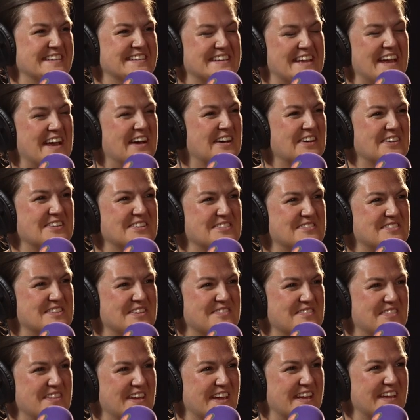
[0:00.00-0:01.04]
to get hold of
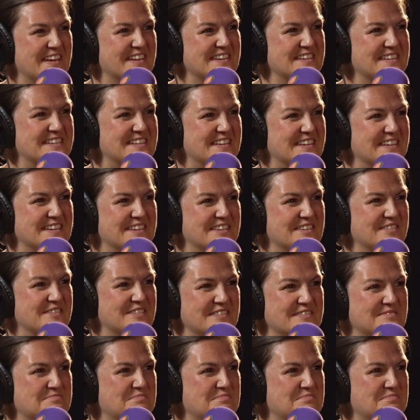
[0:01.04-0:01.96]
something and to